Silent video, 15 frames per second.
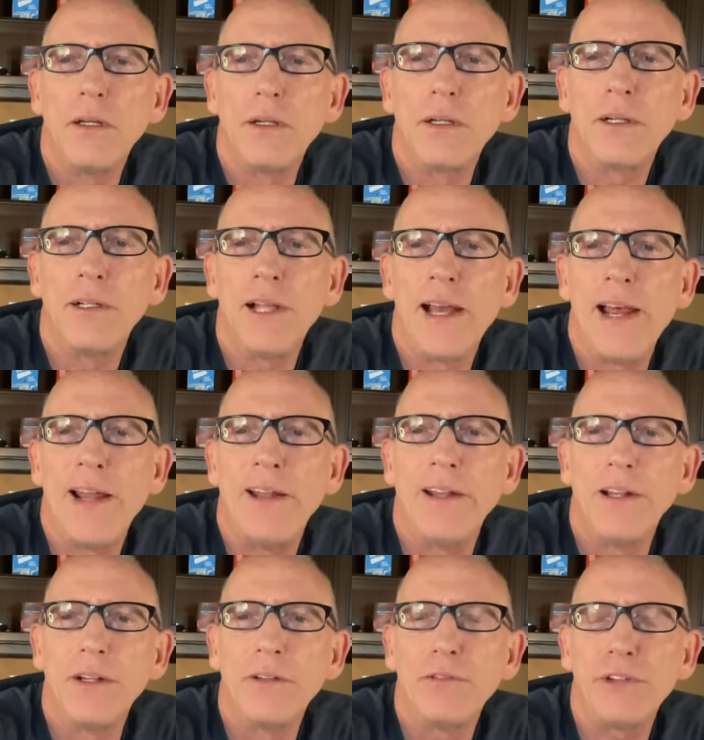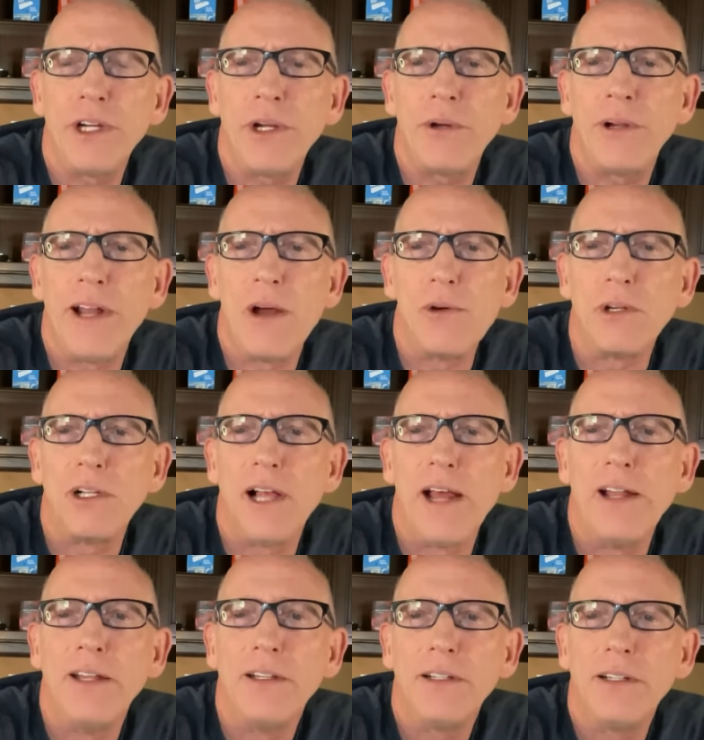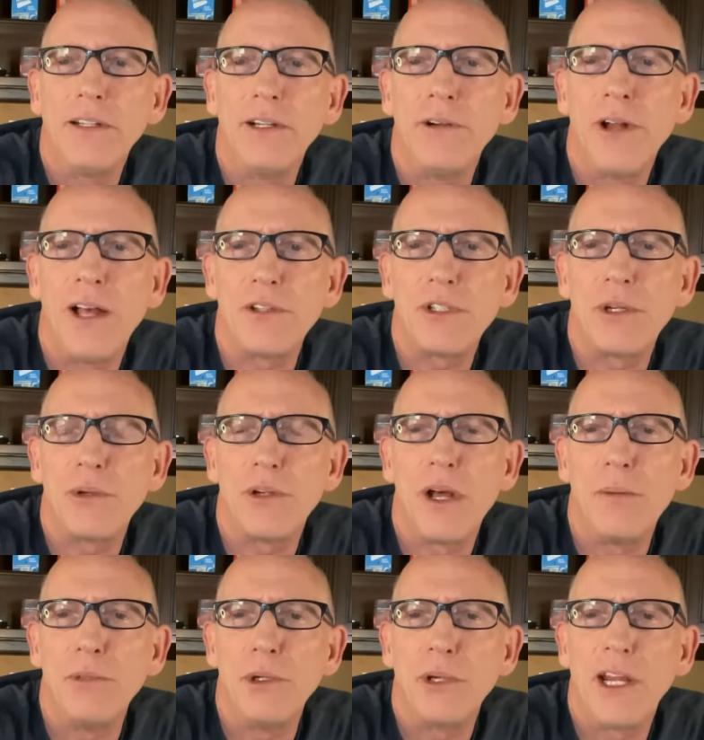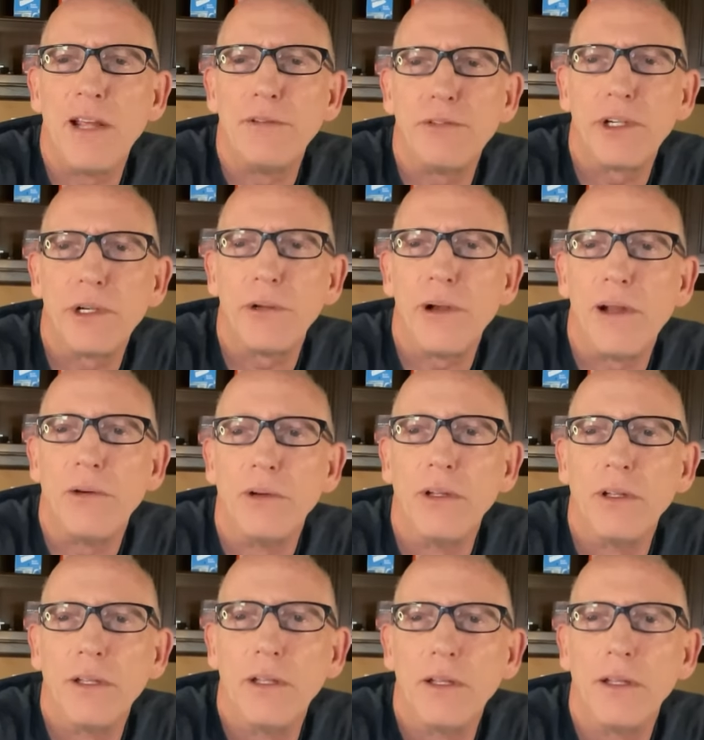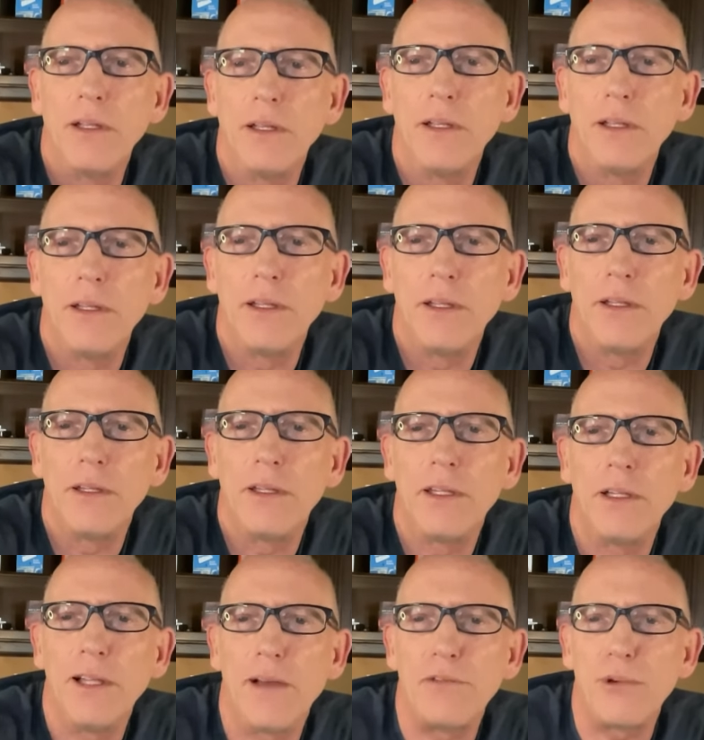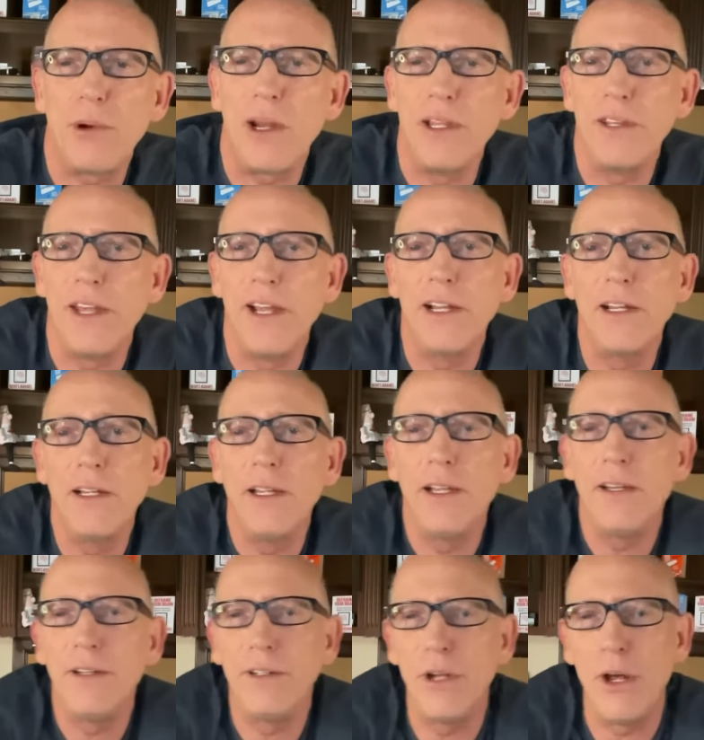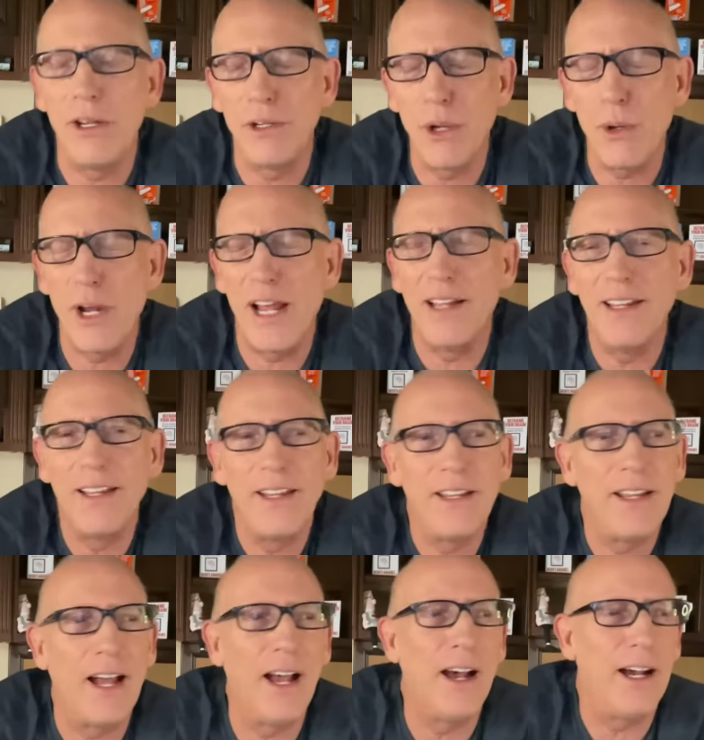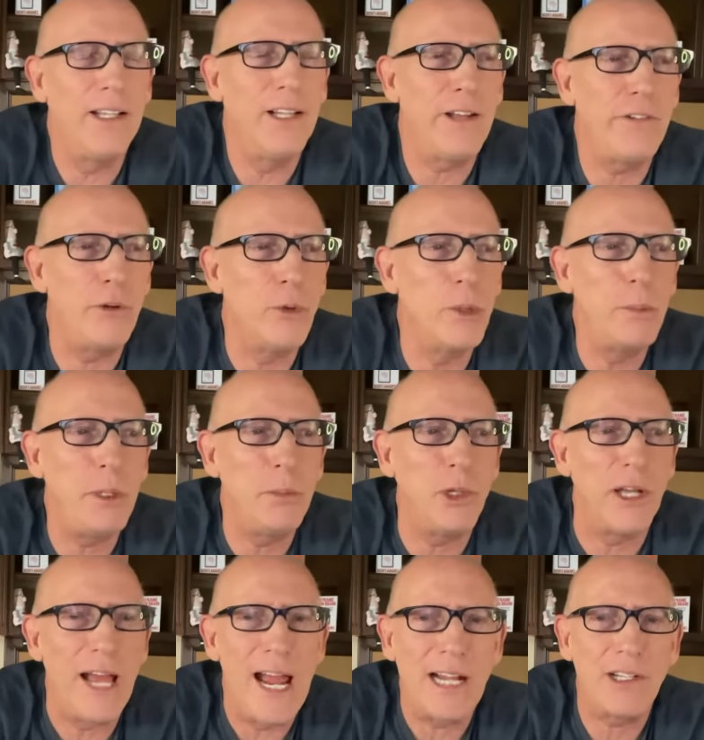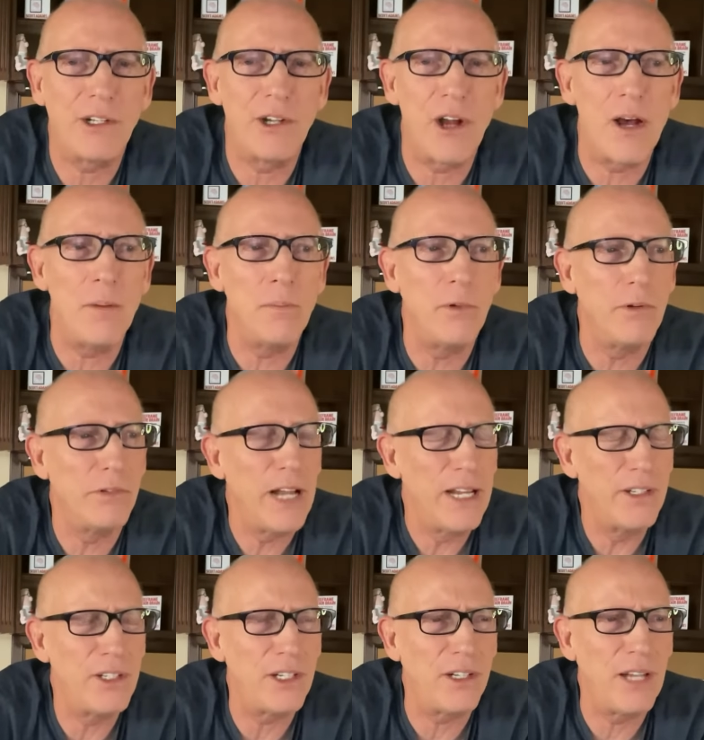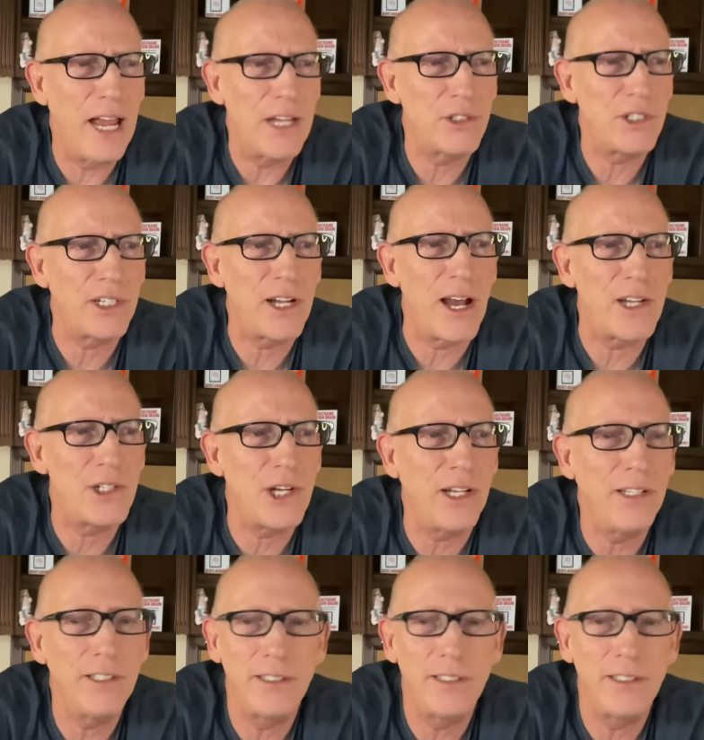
Glenn, figure it out, Glenn. You're not so dumb you can't figure out the left-right thing. Don't act, I love it when people act dumb as a gotcha.